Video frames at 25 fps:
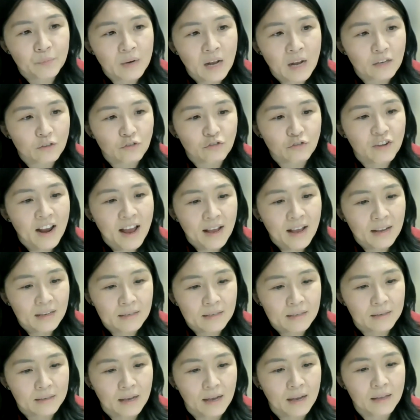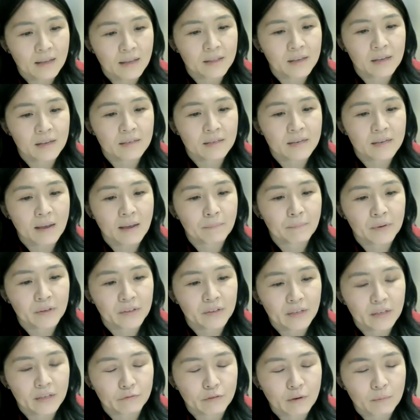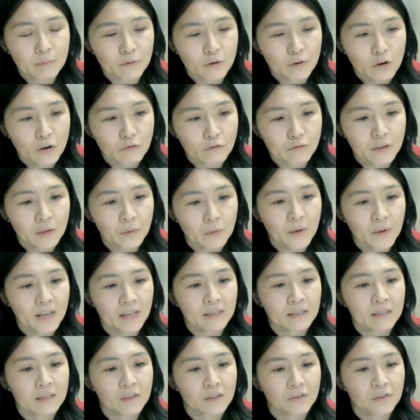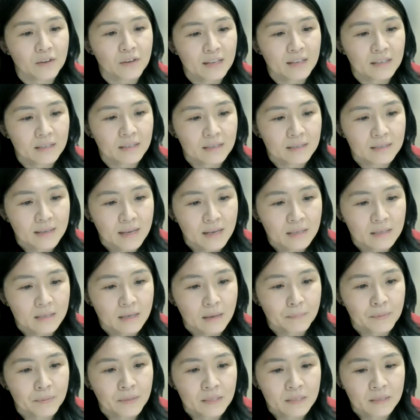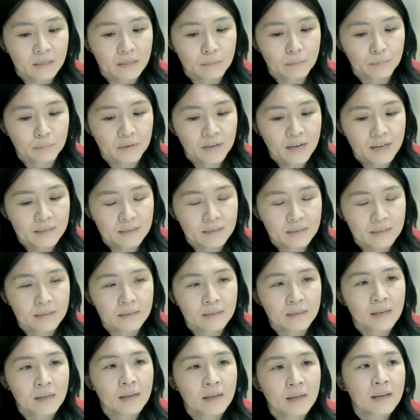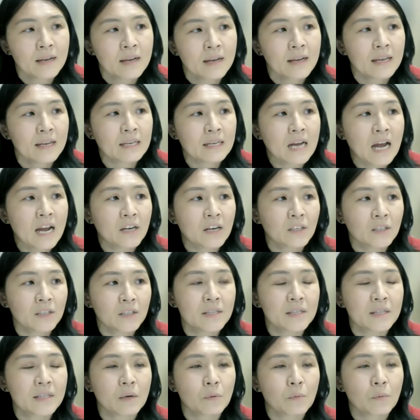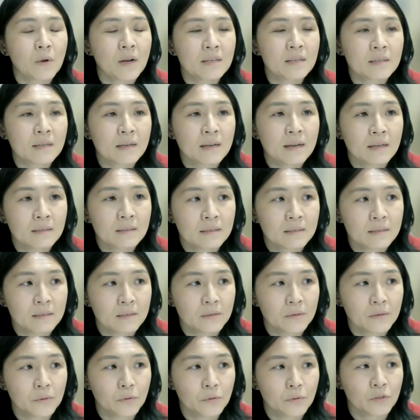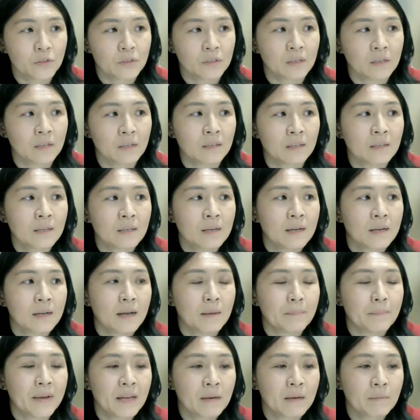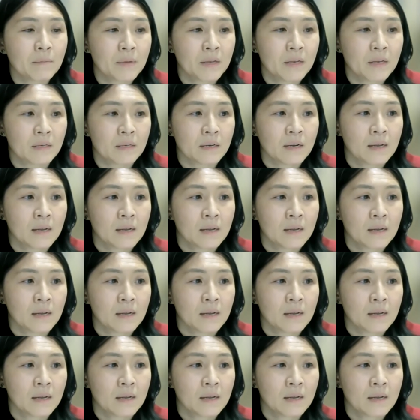tracks the time period from Roe v. Wade in the United States up until the present, in Ireland, there was a constitutional amendment